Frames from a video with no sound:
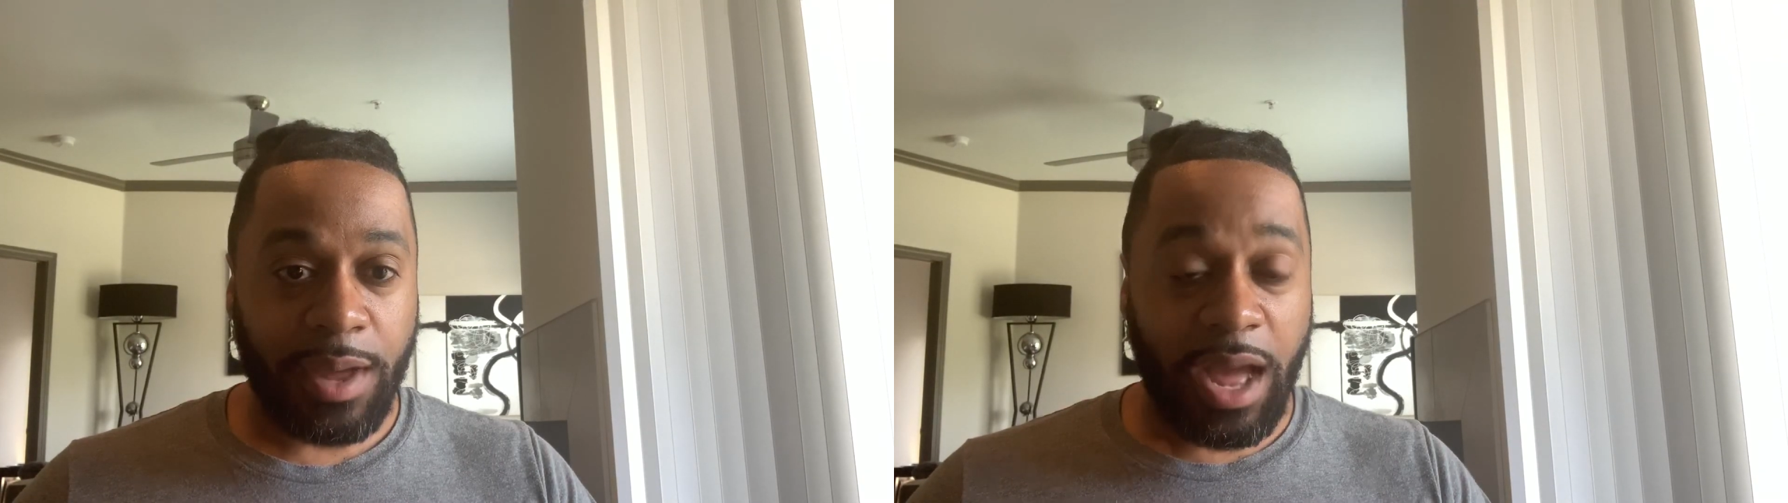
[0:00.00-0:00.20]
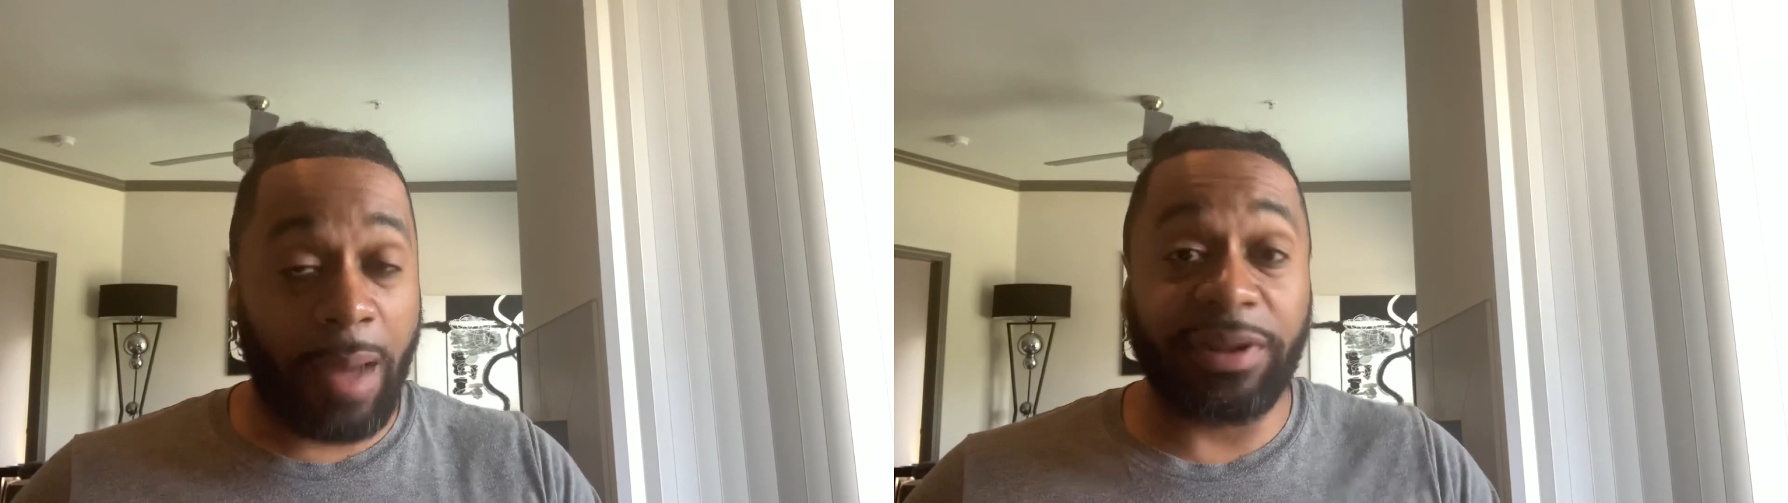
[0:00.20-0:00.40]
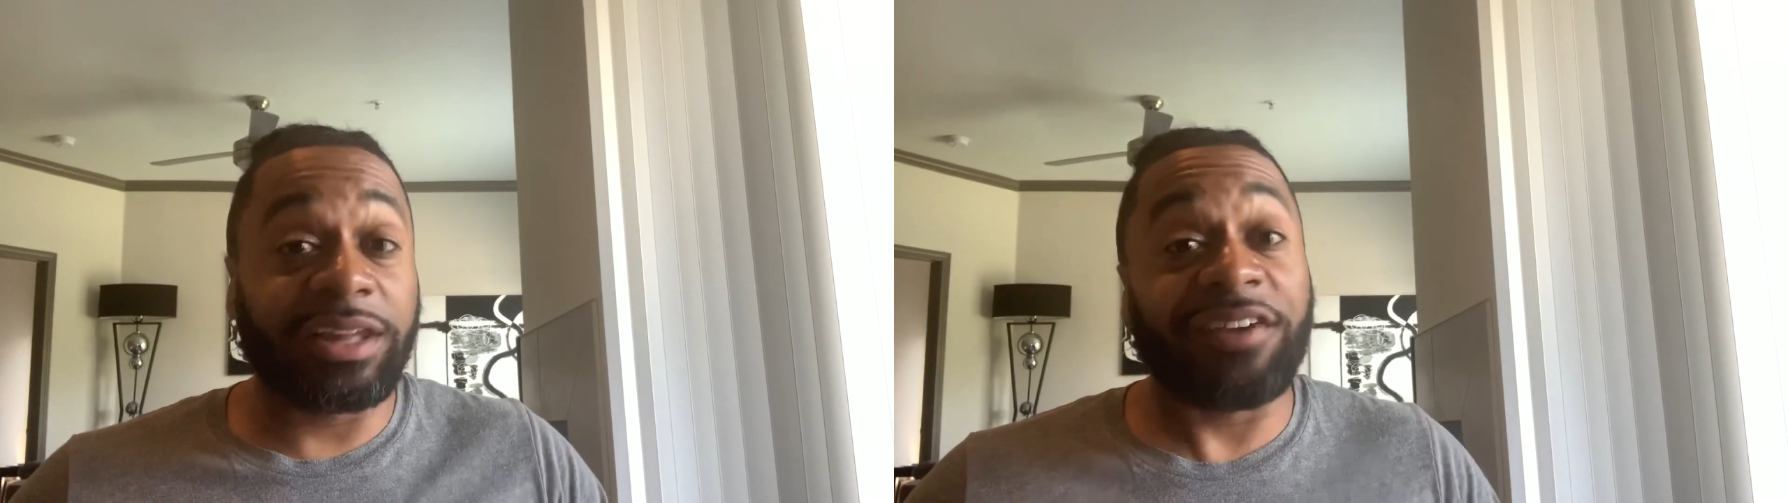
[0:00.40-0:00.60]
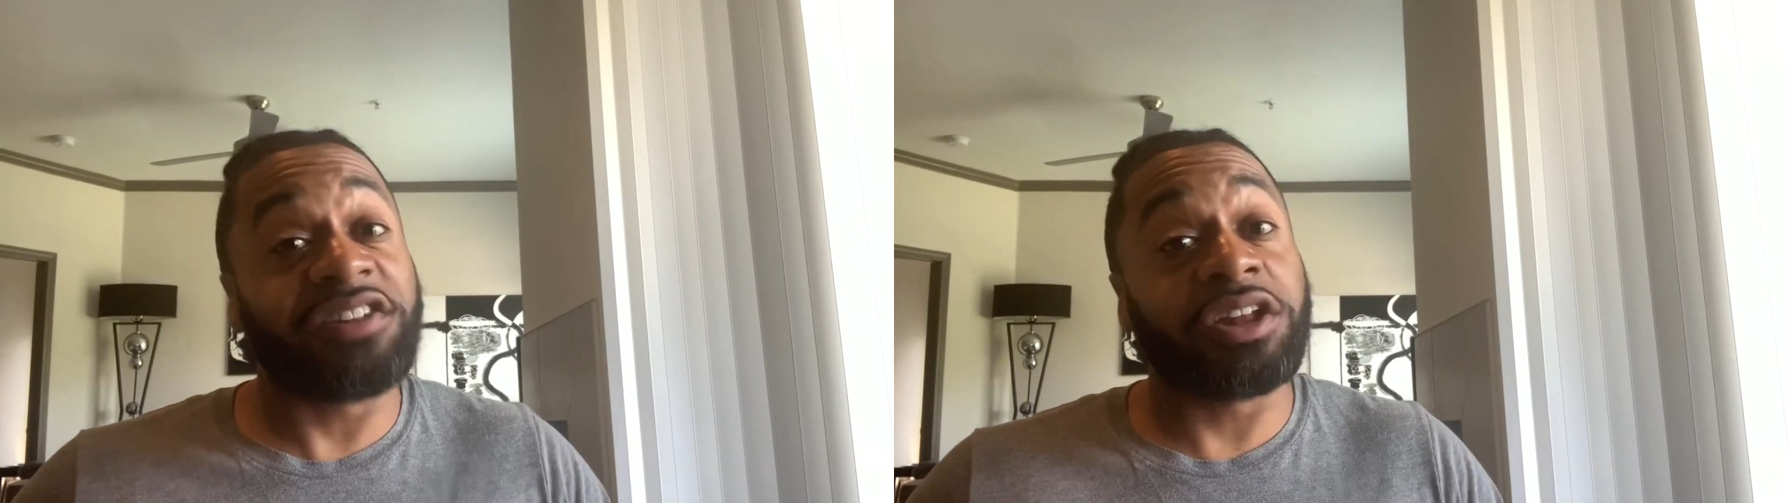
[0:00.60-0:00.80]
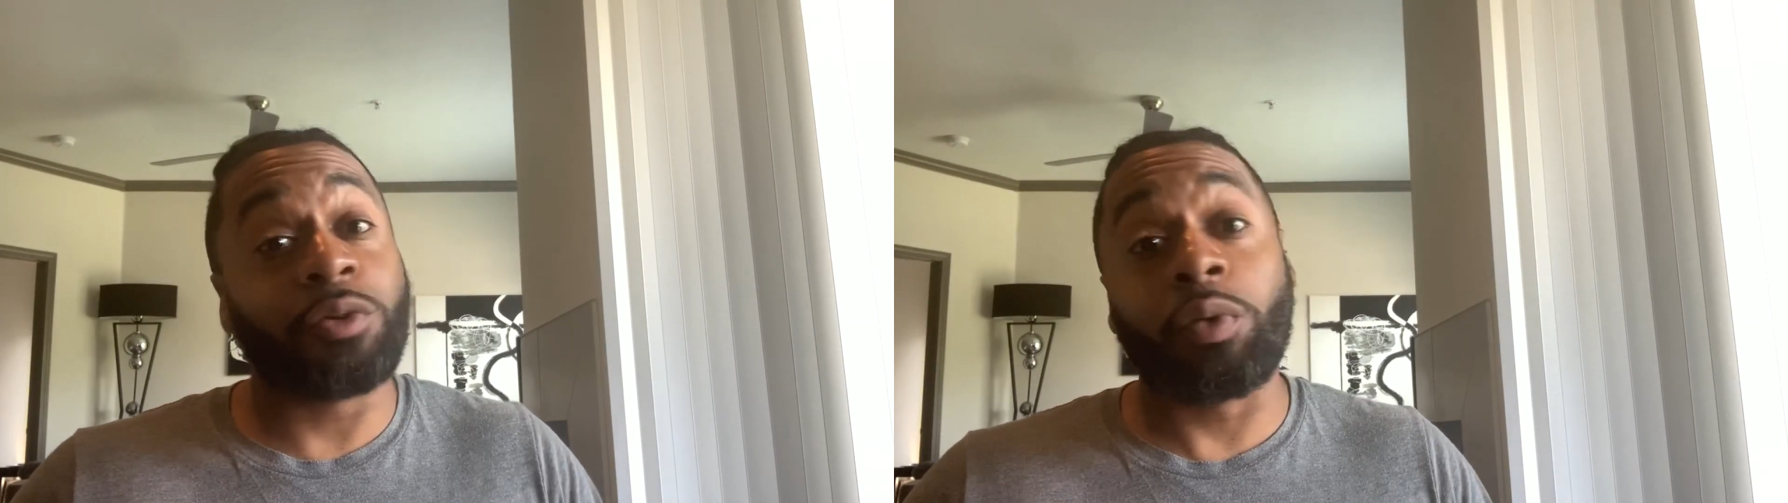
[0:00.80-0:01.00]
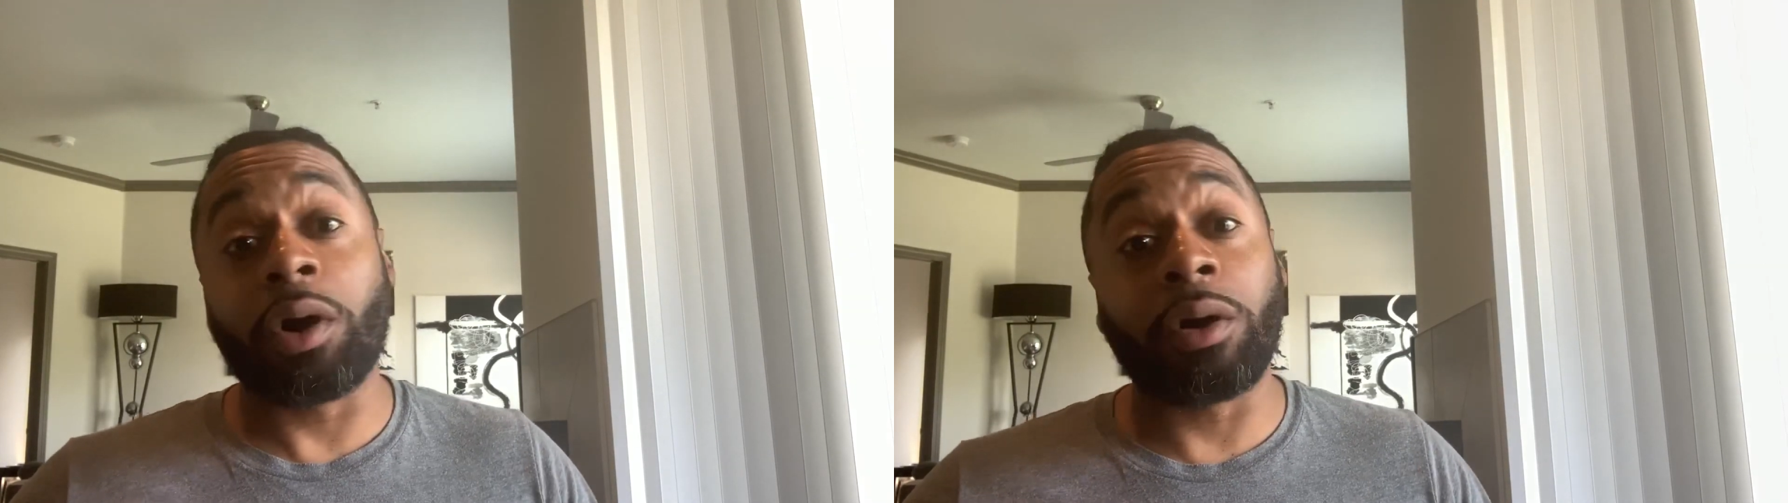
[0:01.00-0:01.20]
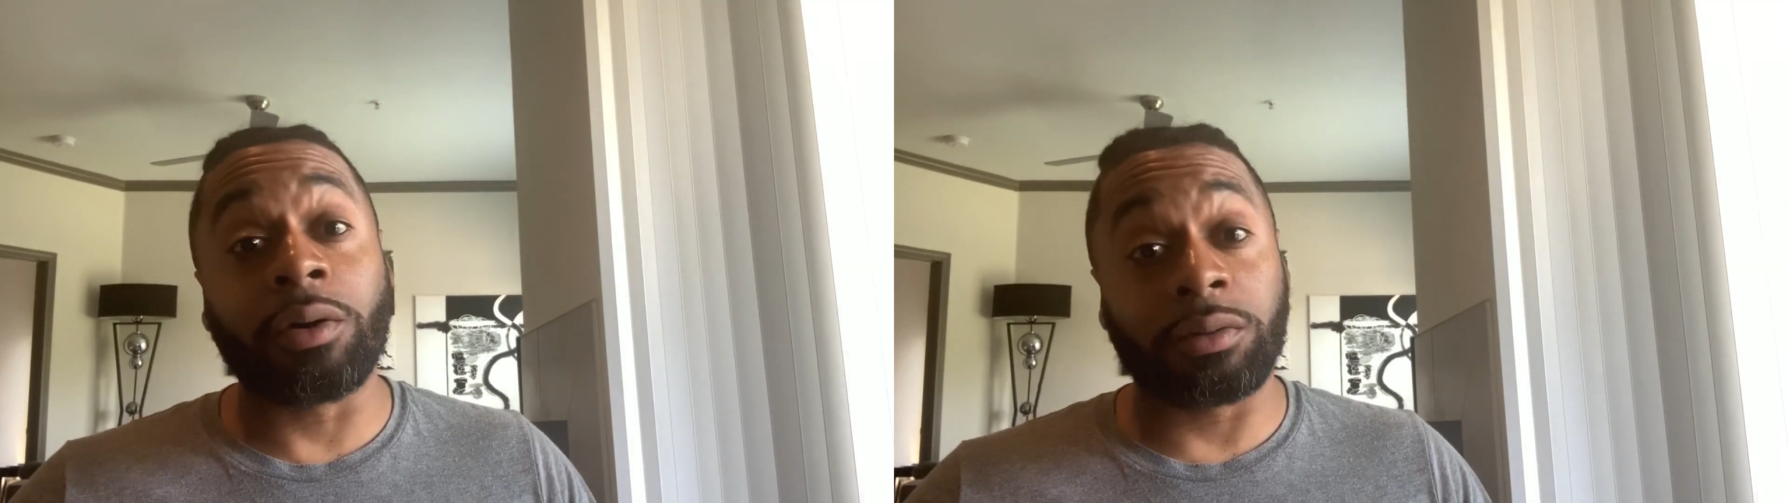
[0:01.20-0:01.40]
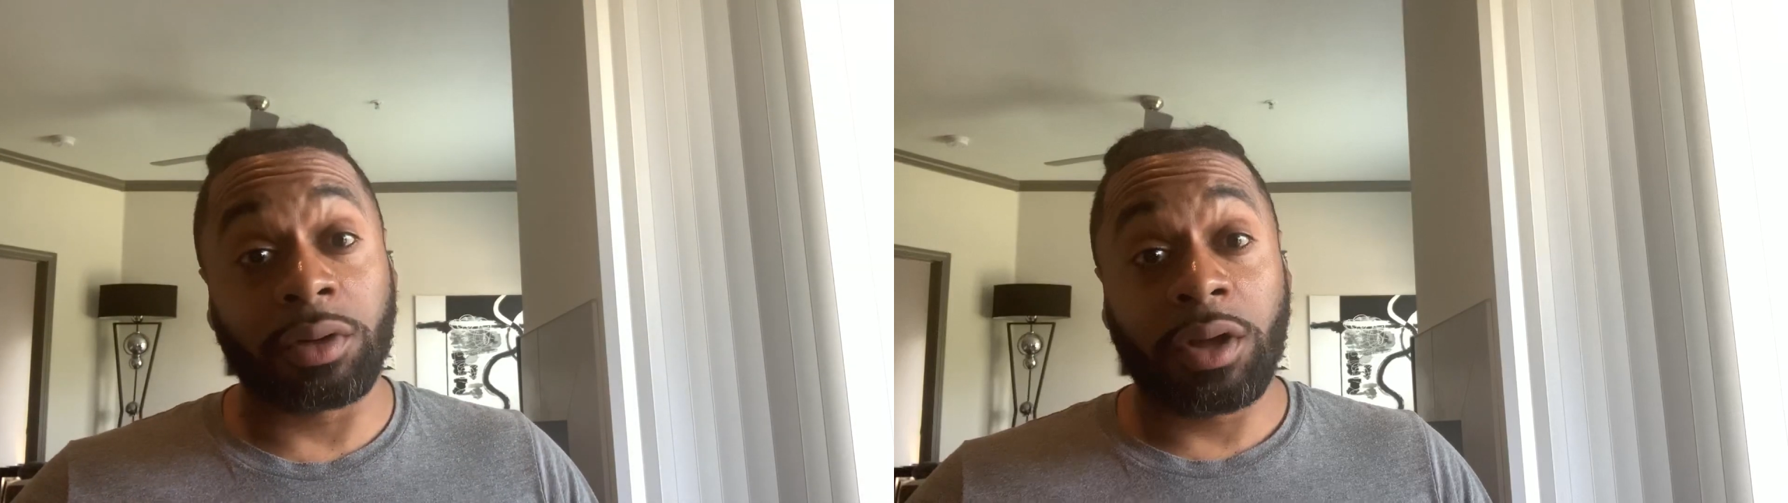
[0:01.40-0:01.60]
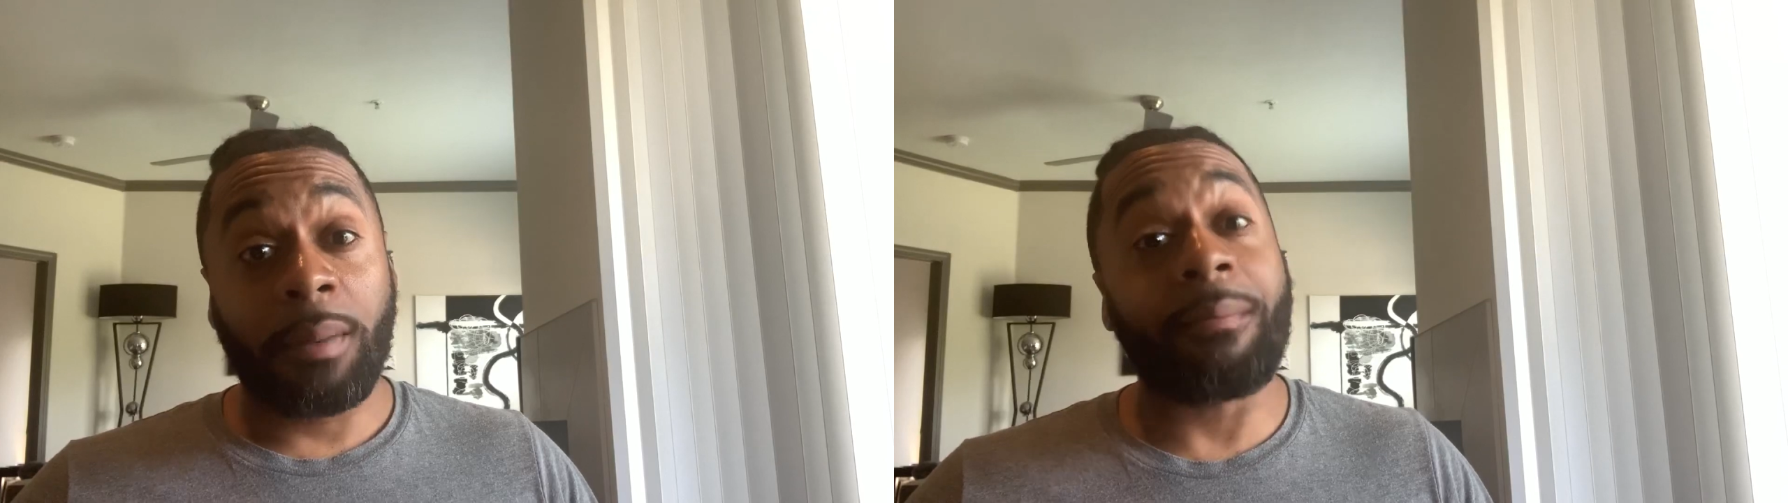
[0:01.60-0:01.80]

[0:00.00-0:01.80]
I've been living in the world